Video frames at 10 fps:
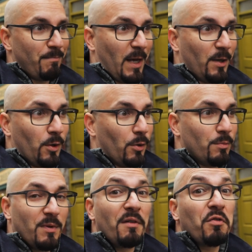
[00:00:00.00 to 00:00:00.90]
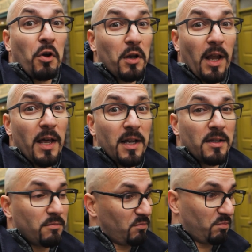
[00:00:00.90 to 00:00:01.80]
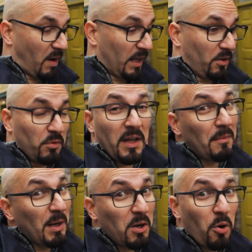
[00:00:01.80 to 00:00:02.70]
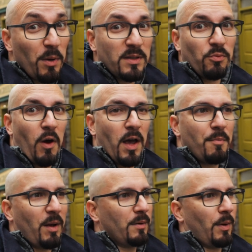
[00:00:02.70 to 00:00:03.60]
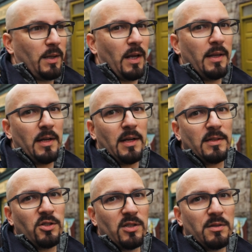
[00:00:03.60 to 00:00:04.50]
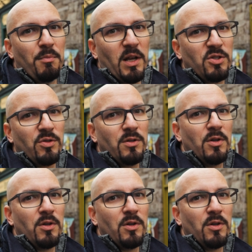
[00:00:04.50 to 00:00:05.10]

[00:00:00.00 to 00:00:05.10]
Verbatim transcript: I don't know. If you don't like it, I don't know, tell me in comments why, but, but I think that's just much,